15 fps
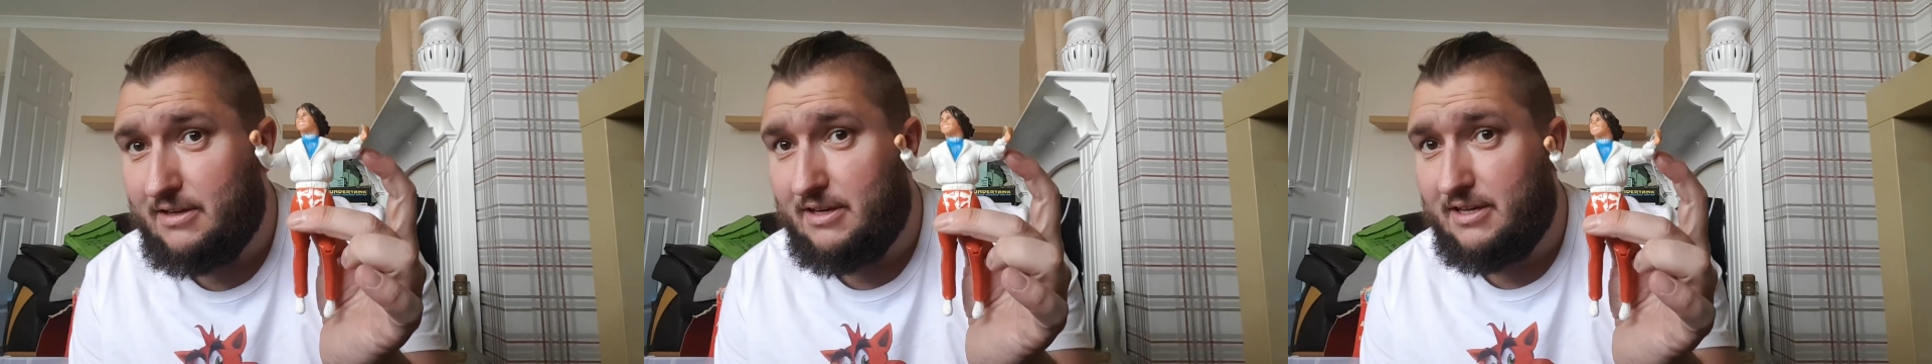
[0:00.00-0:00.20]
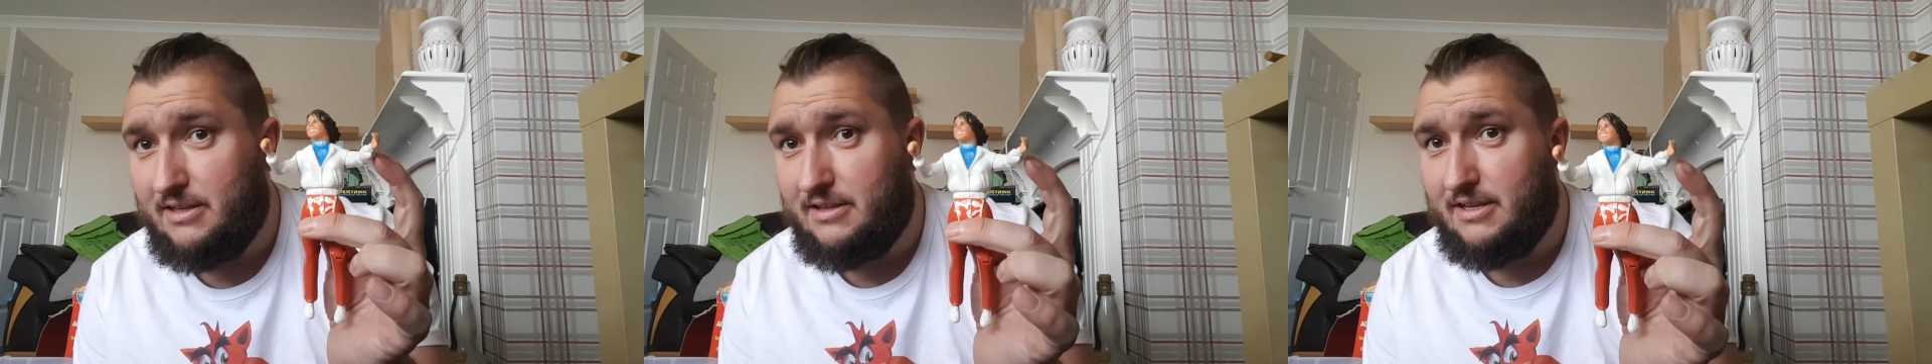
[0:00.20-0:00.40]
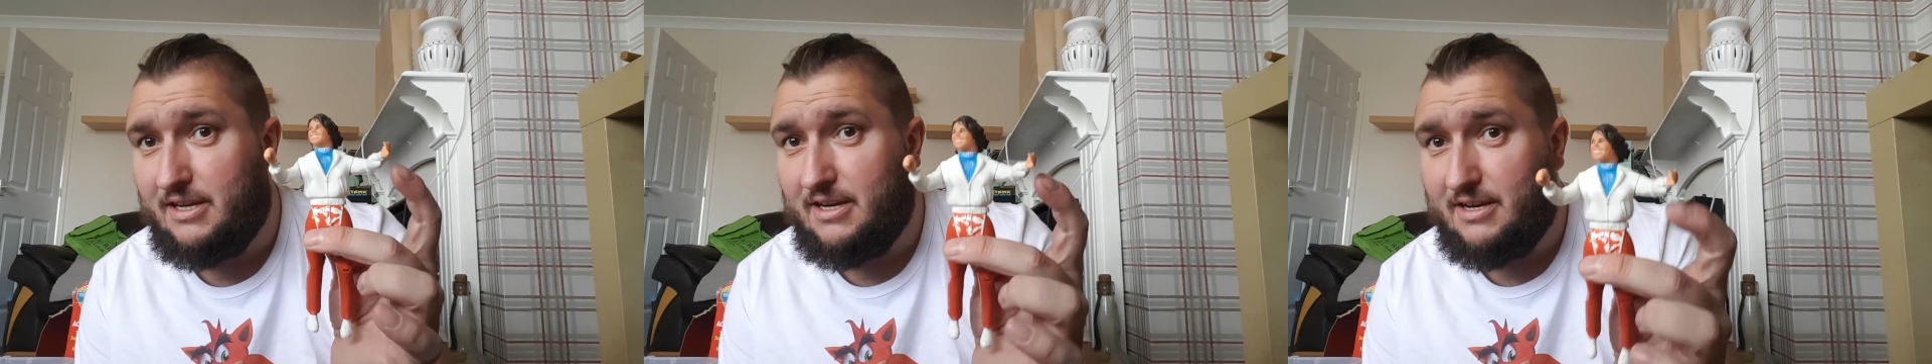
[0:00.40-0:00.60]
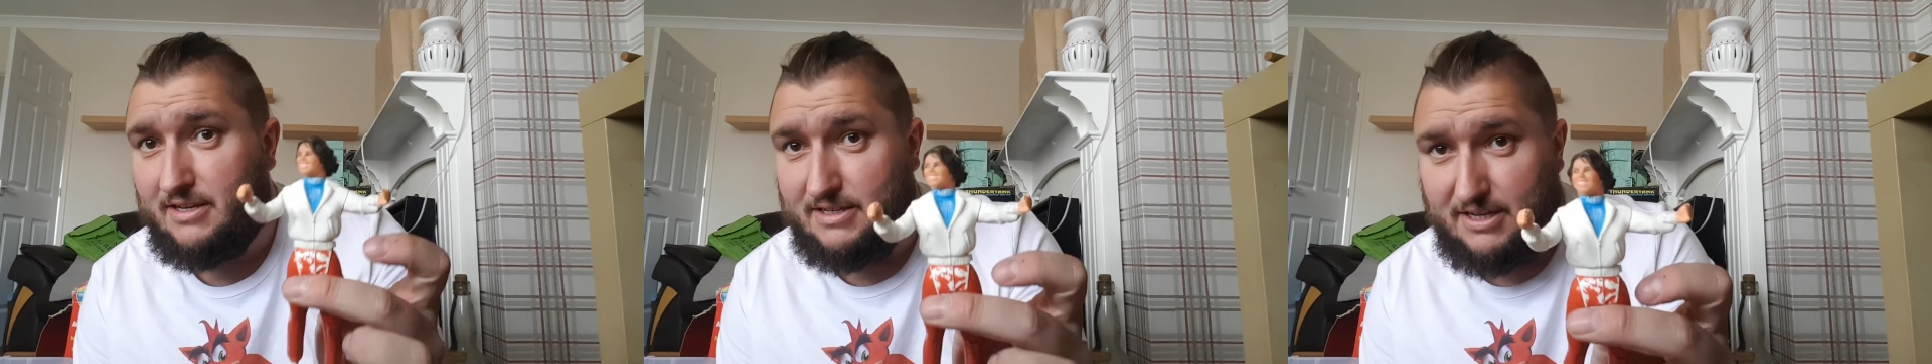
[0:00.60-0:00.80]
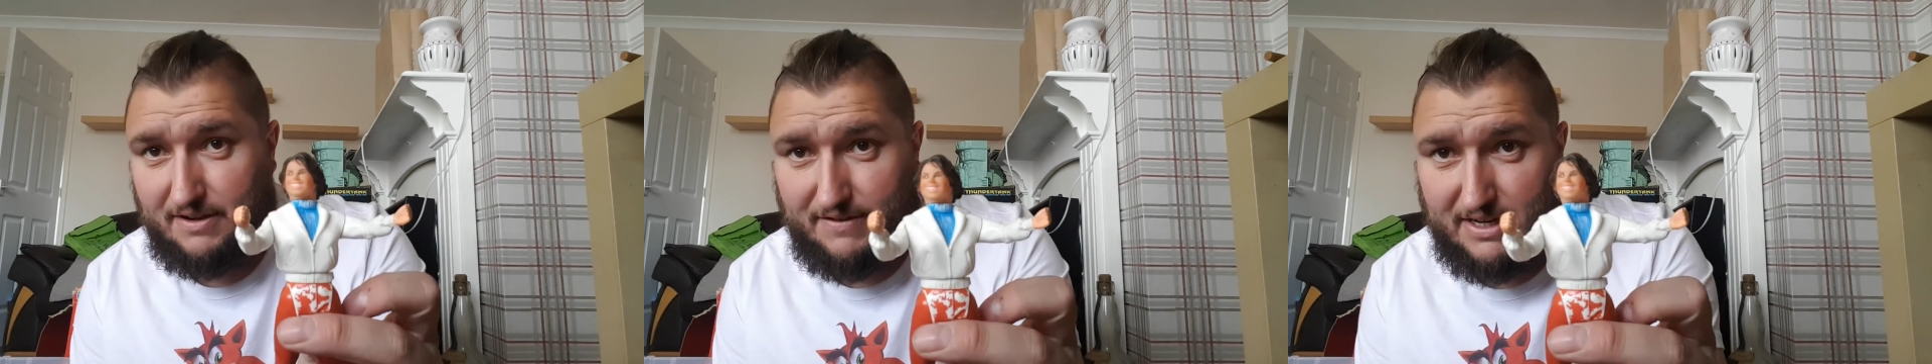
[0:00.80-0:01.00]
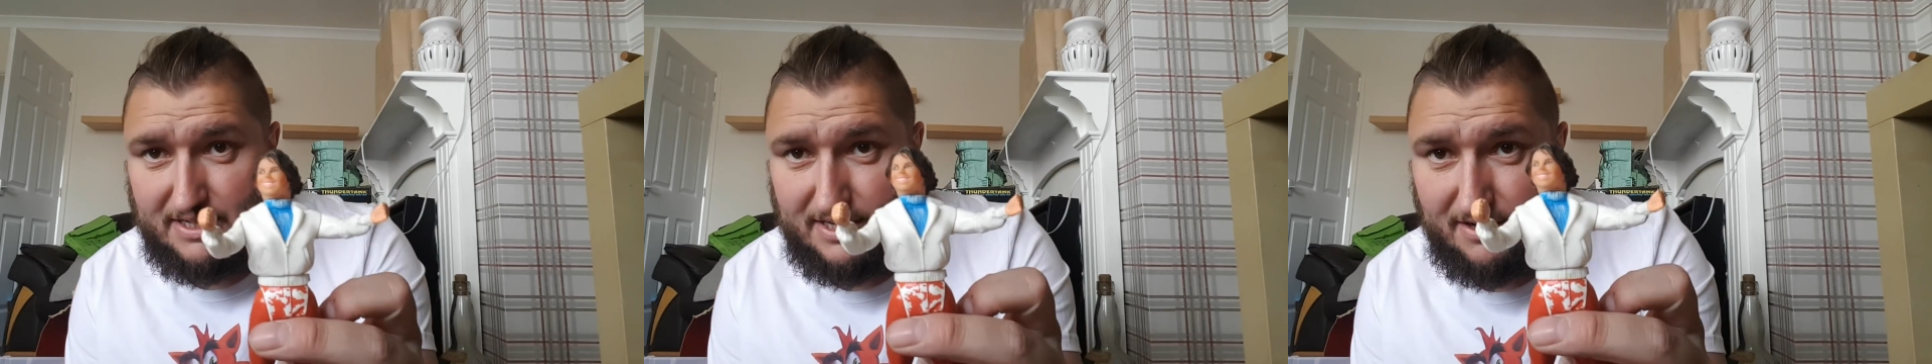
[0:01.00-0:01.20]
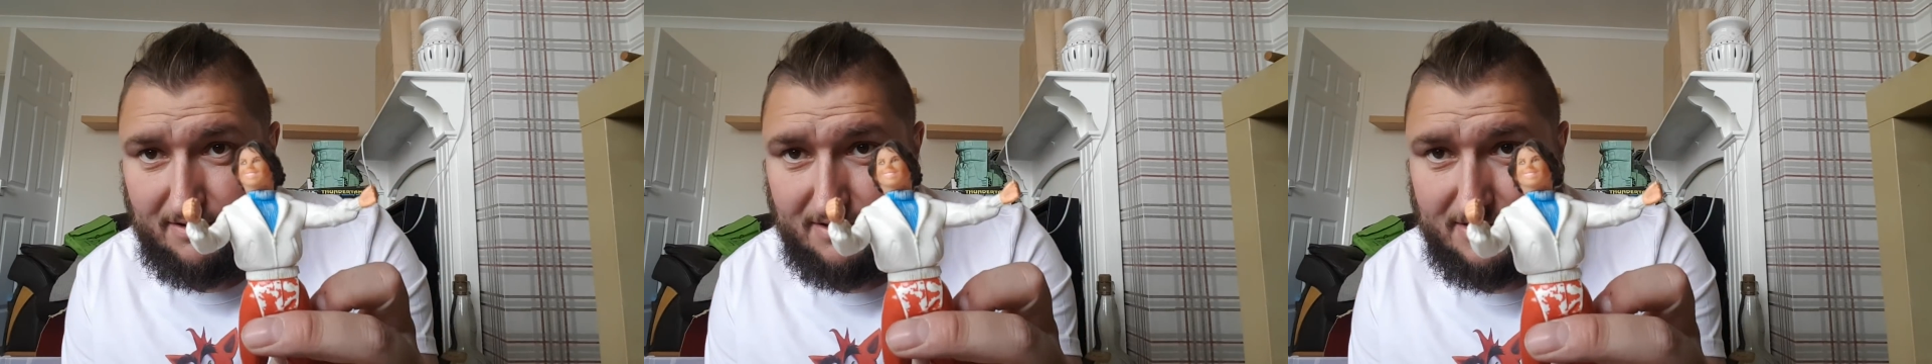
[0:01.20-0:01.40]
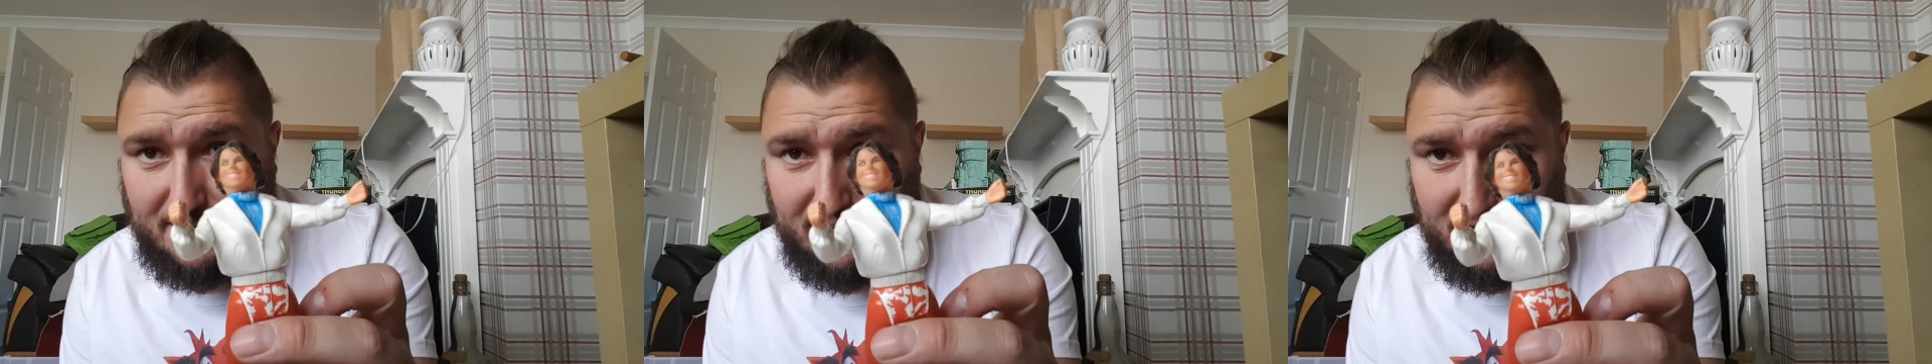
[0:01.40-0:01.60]
in the TV
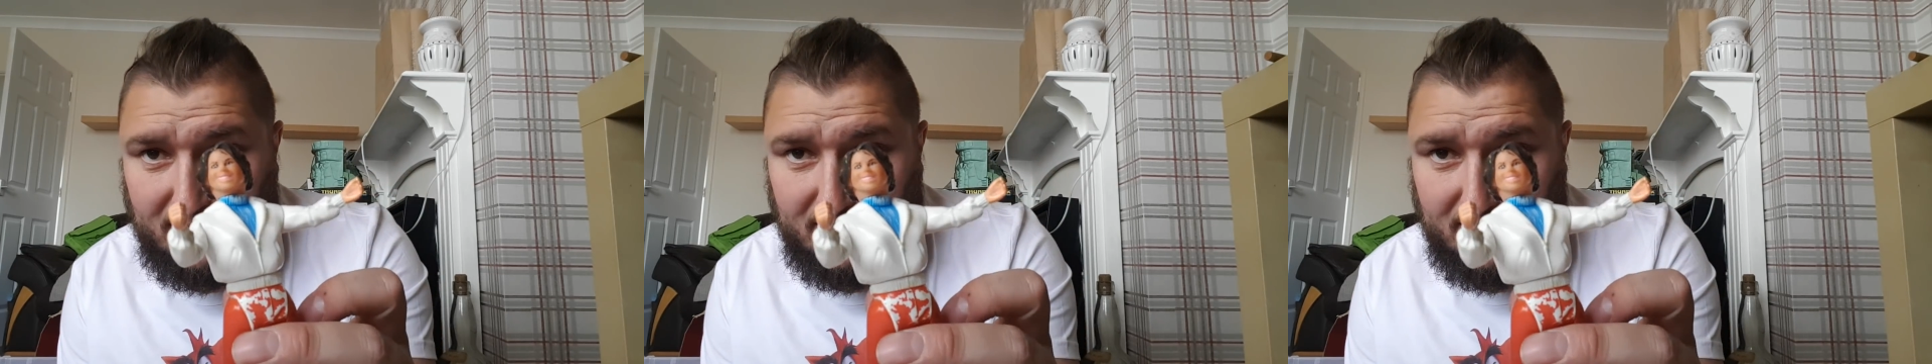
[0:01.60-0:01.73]
series.